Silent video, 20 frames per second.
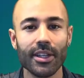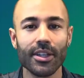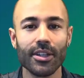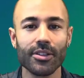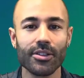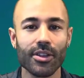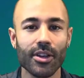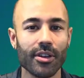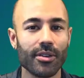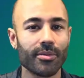
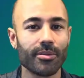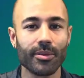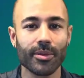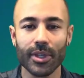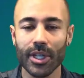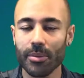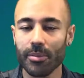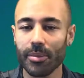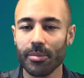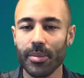So
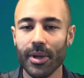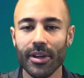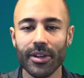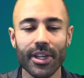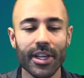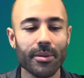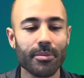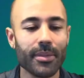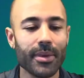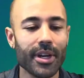bear
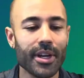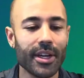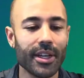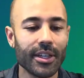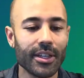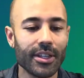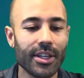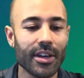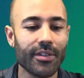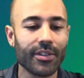that in
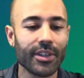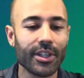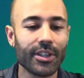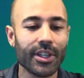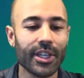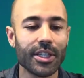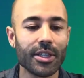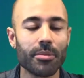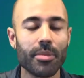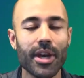mind. Definitely
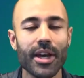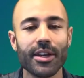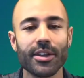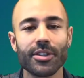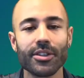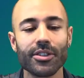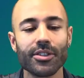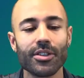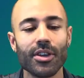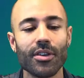look at the back of
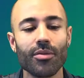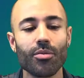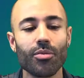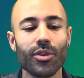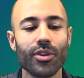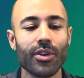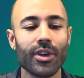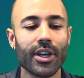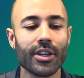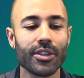your stuff when
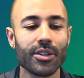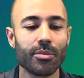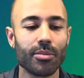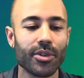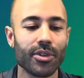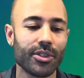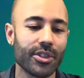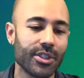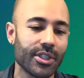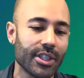you're actually
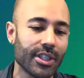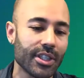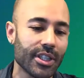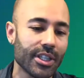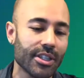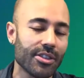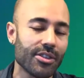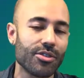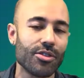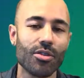purchasing
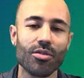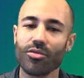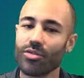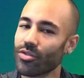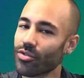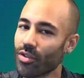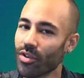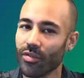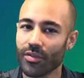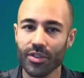things, and don't
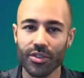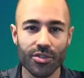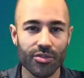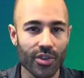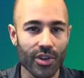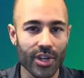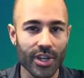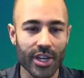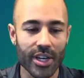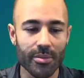just go off the
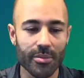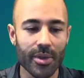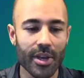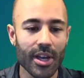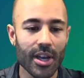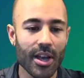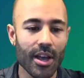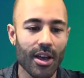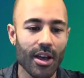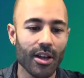strain name
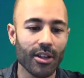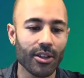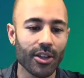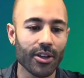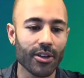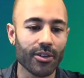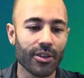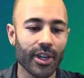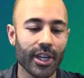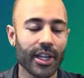alone.